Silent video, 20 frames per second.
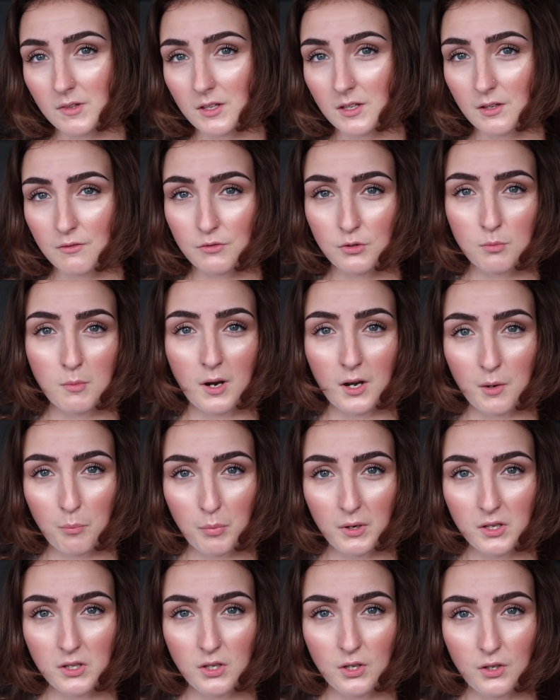give you my
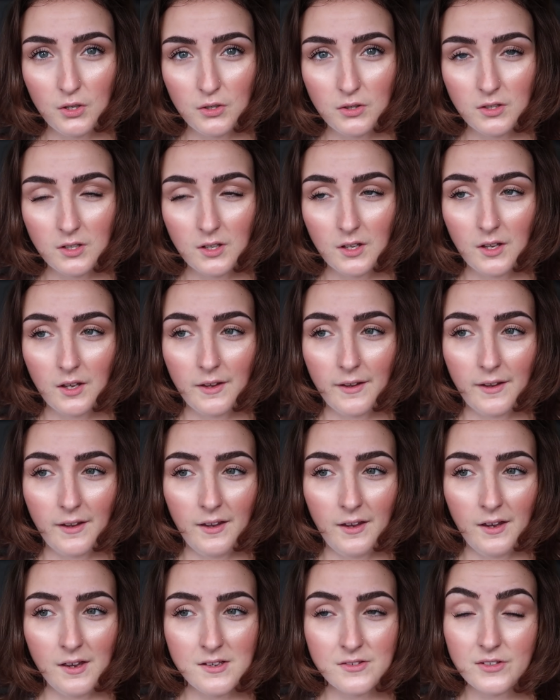opinion,
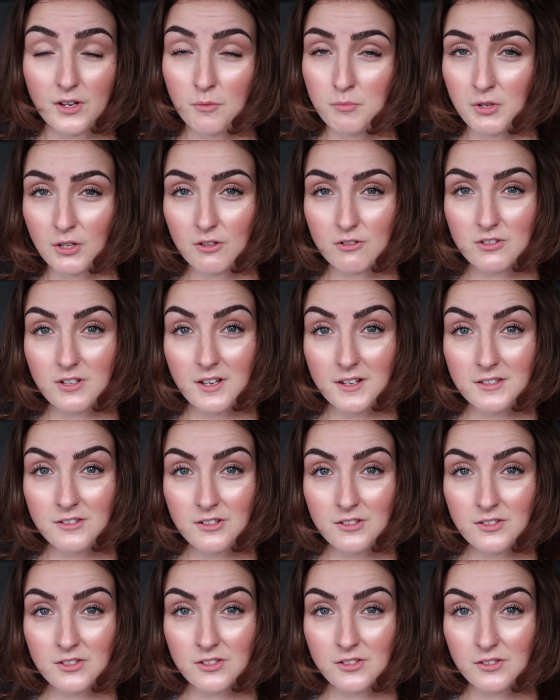and I hope you guys like
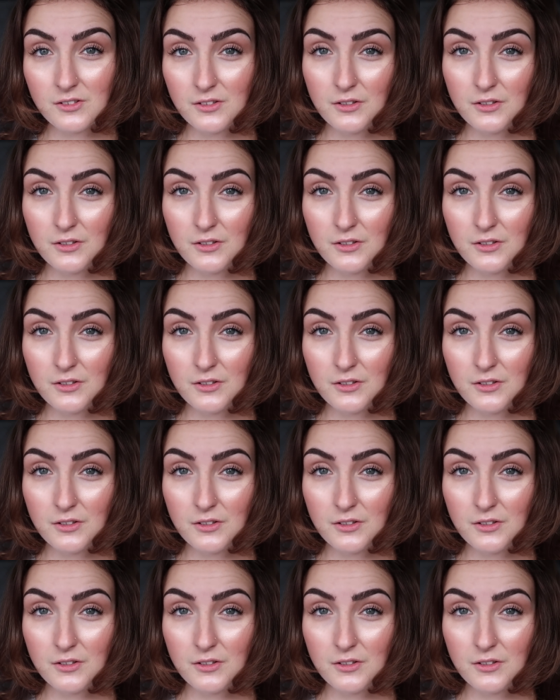this.